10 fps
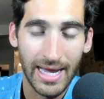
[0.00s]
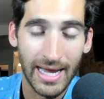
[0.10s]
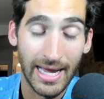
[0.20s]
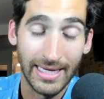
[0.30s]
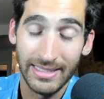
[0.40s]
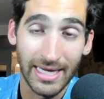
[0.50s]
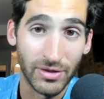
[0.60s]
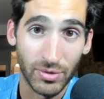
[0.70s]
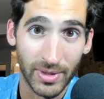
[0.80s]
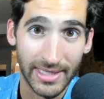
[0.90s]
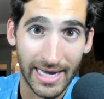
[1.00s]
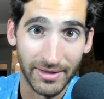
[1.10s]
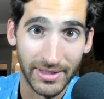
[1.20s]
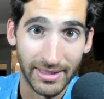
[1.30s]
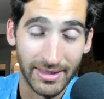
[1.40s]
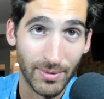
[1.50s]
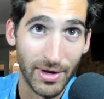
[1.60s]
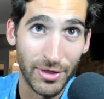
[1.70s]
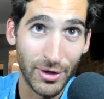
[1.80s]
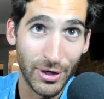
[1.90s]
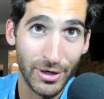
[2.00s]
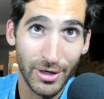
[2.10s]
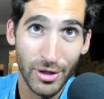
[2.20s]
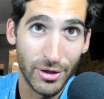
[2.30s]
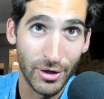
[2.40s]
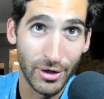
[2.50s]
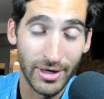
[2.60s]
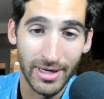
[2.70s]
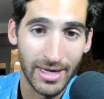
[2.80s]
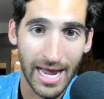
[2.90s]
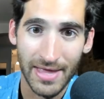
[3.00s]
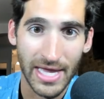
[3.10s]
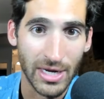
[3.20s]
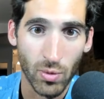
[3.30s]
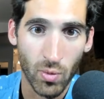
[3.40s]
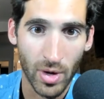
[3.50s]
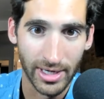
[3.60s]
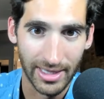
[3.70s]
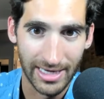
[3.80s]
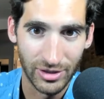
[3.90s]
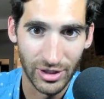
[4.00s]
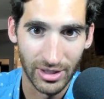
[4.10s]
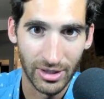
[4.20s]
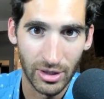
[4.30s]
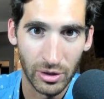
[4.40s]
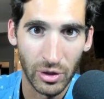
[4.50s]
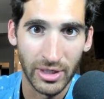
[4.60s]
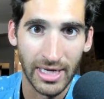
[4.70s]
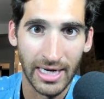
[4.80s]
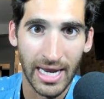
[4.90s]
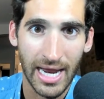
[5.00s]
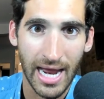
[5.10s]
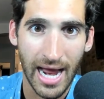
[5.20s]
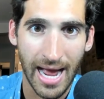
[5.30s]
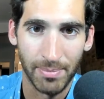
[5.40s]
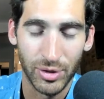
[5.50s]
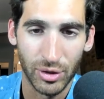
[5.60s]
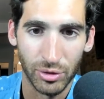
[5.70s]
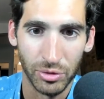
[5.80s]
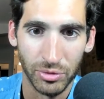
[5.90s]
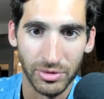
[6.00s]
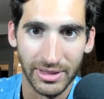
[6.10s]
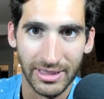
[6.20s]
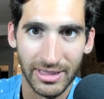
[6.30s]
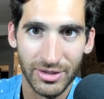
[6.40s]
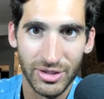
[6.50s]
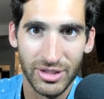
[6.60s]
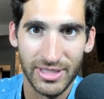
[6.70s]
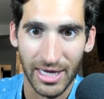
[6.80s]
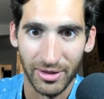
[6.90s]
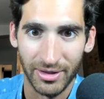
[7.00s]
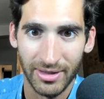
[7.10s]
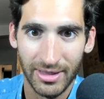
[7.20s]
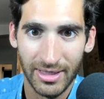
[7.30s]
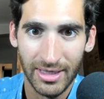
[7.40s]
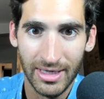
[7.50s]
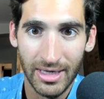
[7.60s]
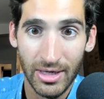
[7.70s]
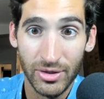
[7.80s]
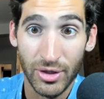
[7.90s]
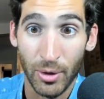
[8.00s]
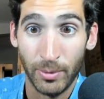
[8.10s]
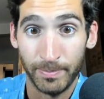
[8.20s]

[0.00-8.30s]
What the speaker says: He's got this one dialed in. He went third, and then he won it last year, looking absolutely stellar. So,